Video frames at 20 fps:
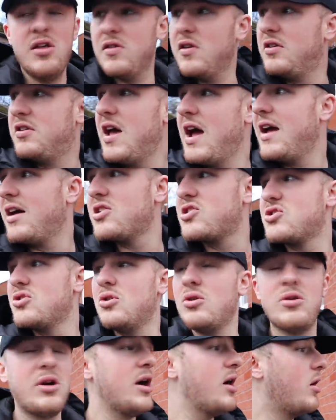The day I
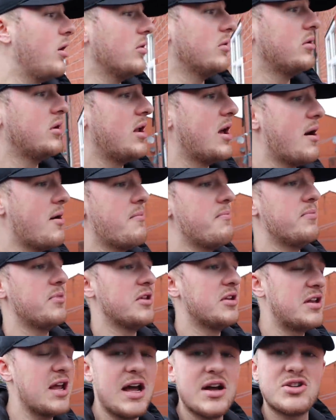saw it on
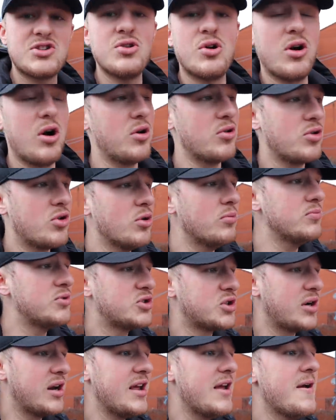
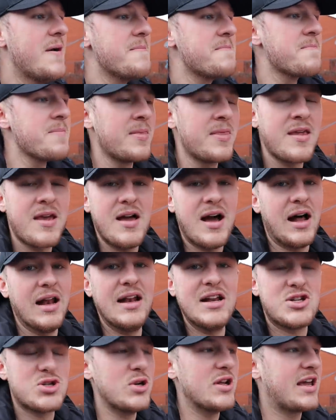Gumtree, I
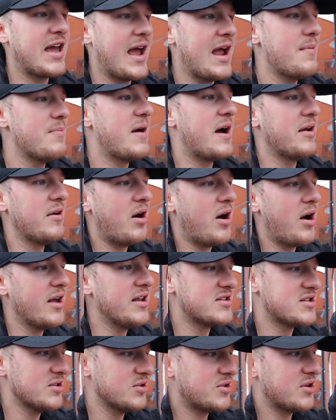literally came that
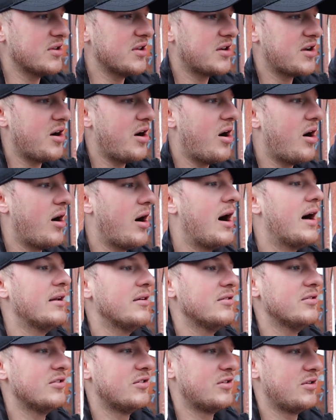night to look at the car
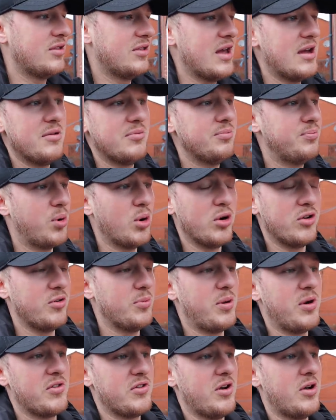and then put a
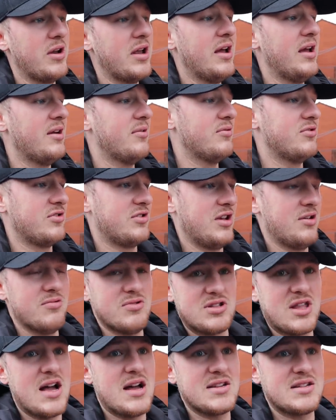deposit on it. It
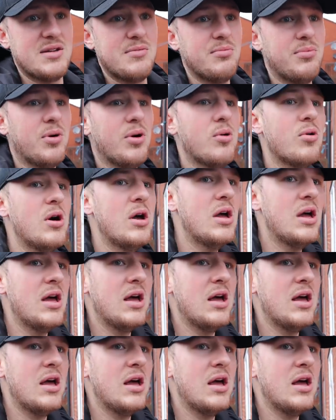was that simple.